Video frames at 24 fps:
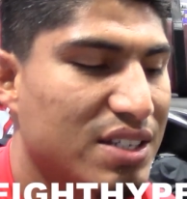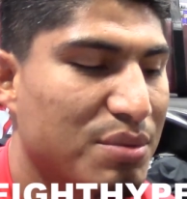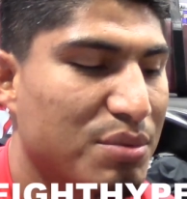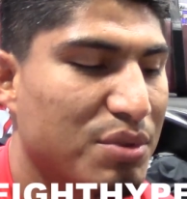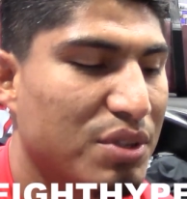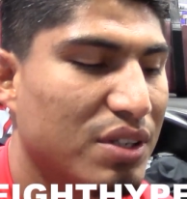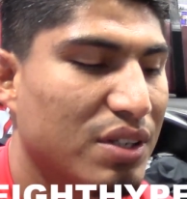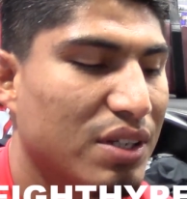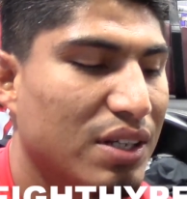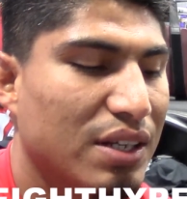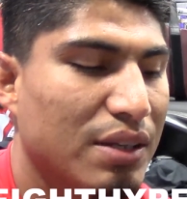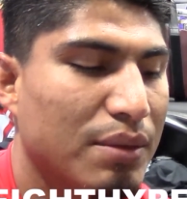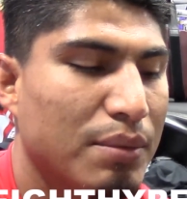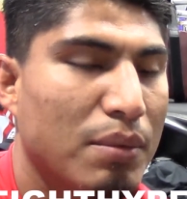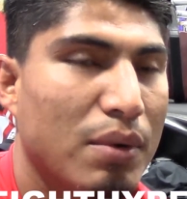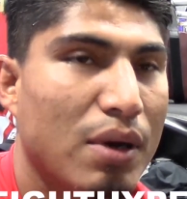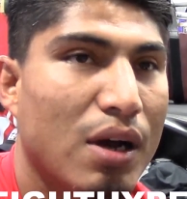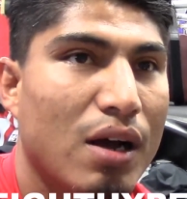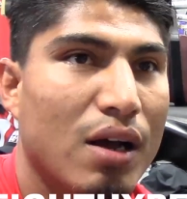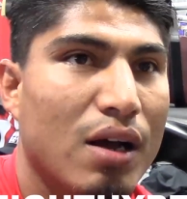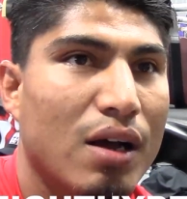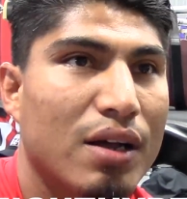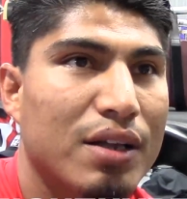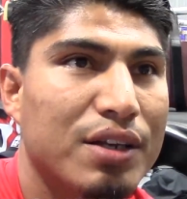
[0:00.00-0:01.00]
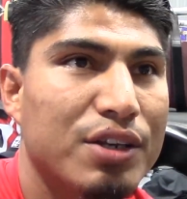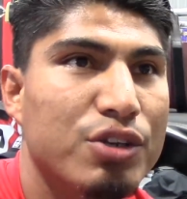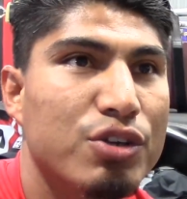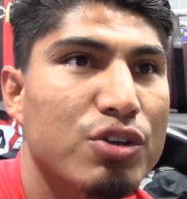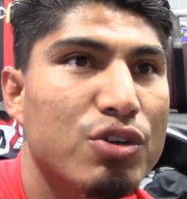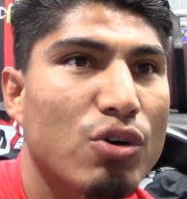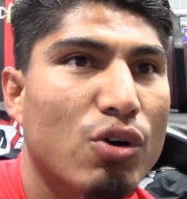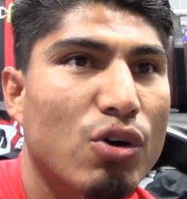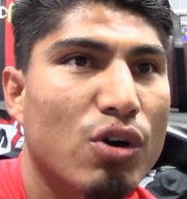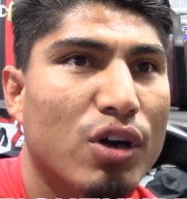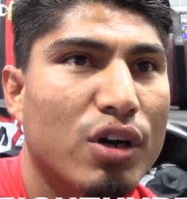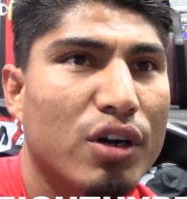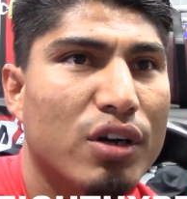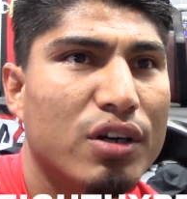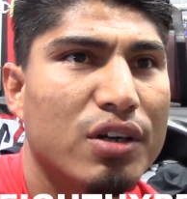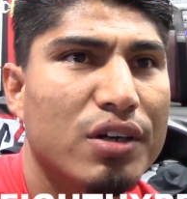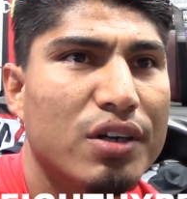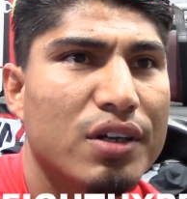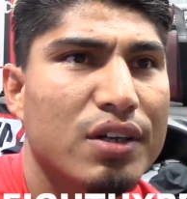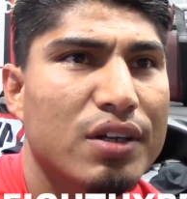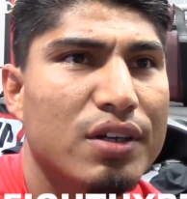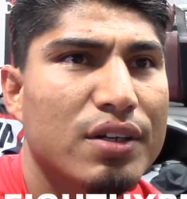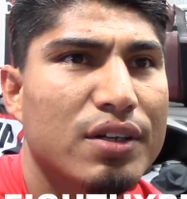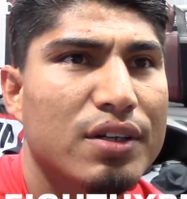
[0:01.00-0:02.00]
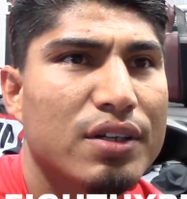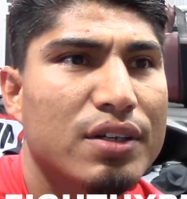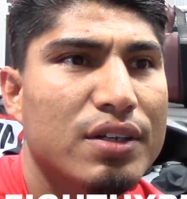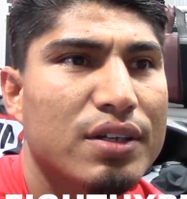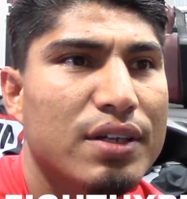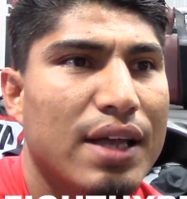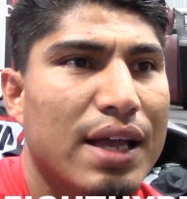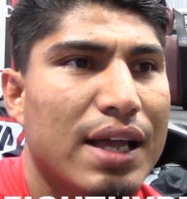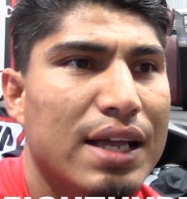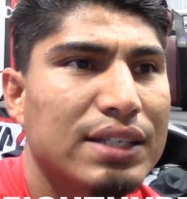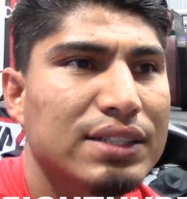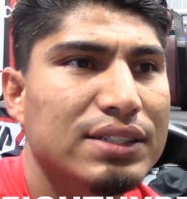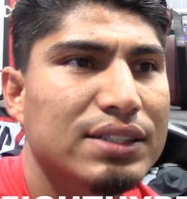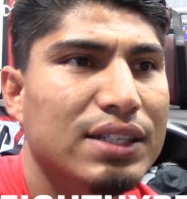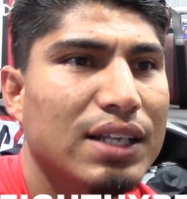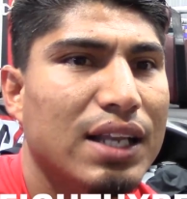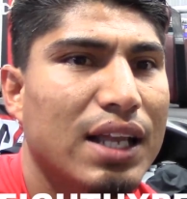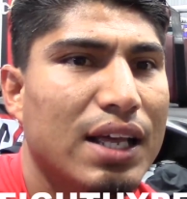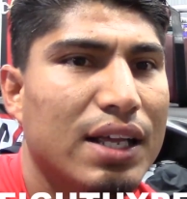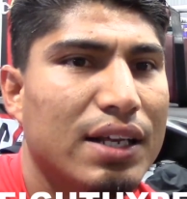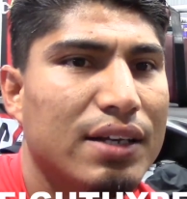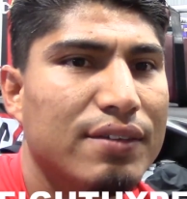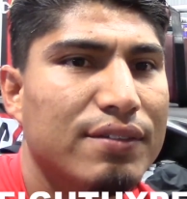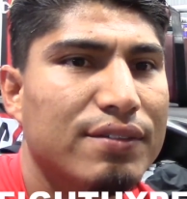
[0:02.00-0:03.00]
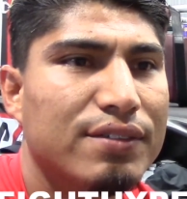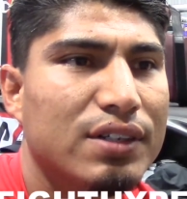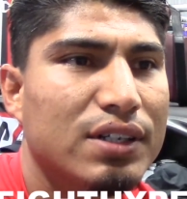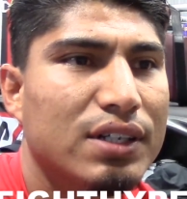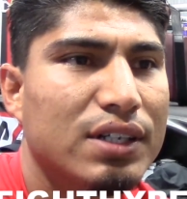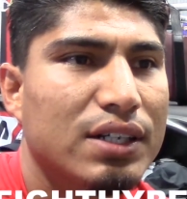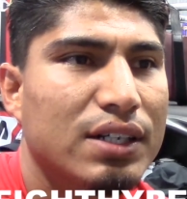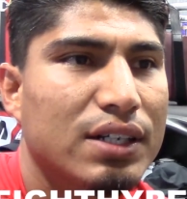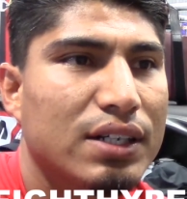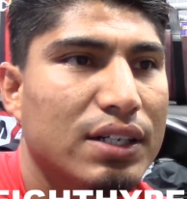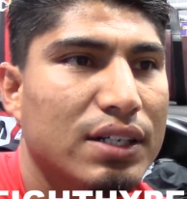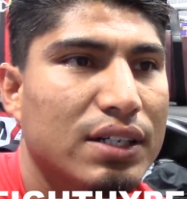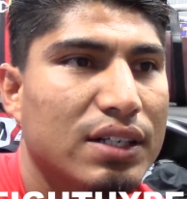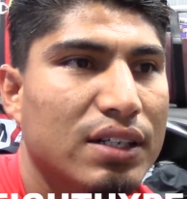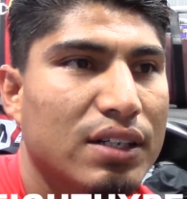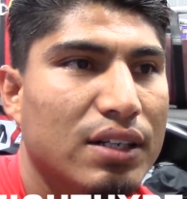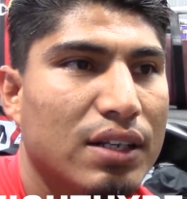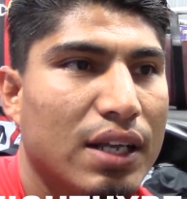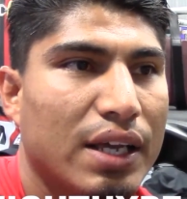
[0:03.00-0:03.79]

I mean, New York has a lot of uh,